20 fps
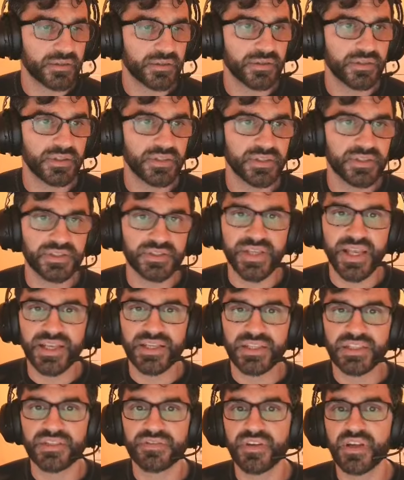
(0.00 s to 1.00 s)
this
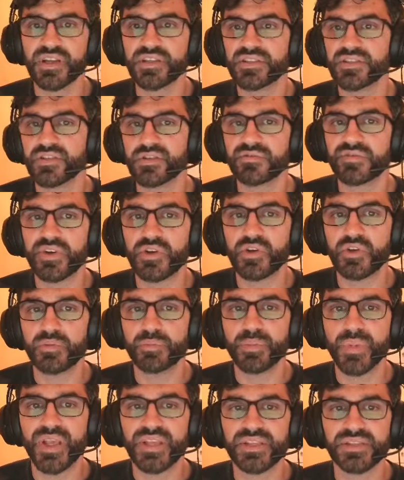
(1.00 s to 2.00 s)
satisfies our very
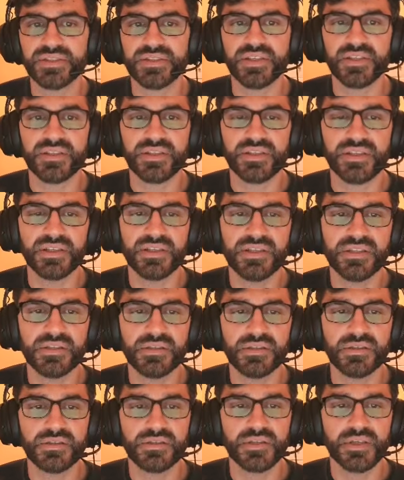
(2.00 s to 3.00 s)
basic need.
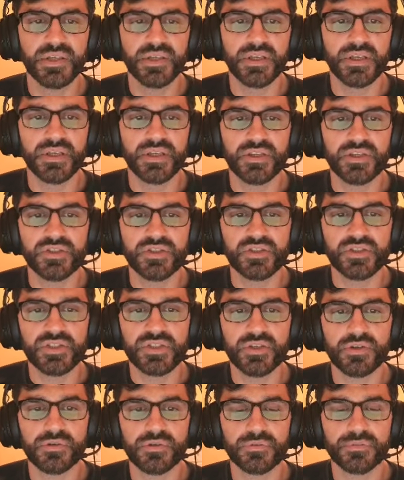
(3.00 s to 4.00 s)

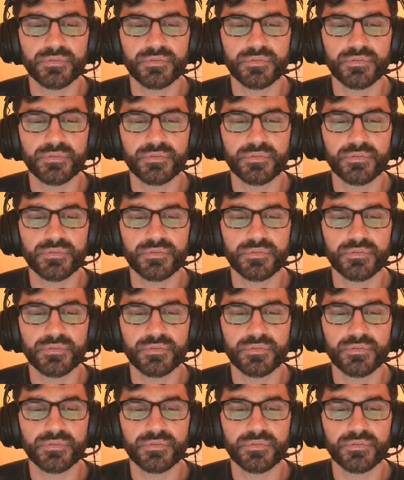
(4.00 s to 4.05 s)
So